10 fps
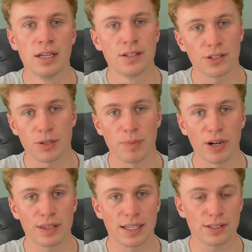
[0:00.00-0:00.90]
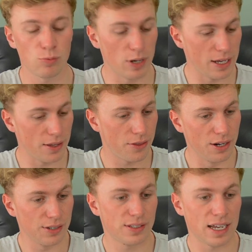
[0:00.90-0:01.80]
So combine this with
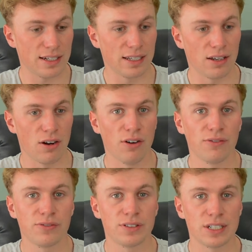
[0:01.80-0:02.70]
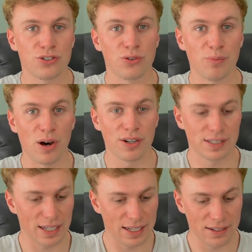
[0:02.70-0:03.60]
understanding of digital
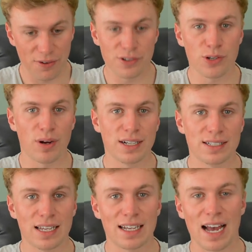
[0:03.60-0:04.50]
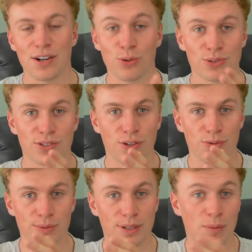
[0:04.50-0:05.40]
marketing, photo editing, and
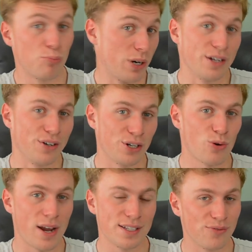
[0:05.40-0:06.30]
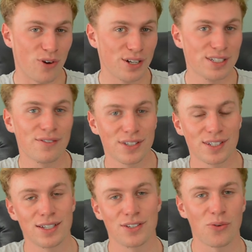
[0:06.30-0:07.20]
also I'm pretty good at creative writing, if I
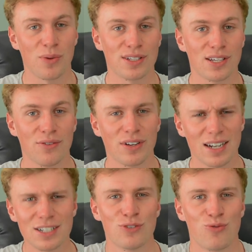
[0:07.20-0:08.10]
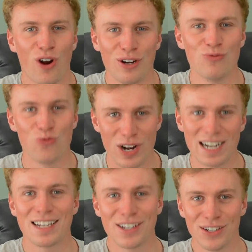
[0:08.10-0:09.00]
say so myself. I can actually write
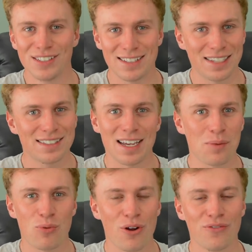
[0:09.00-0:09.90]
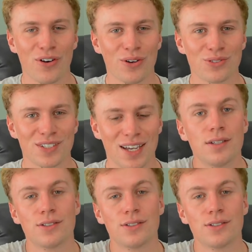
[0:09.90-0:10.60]
really good dating app profiles.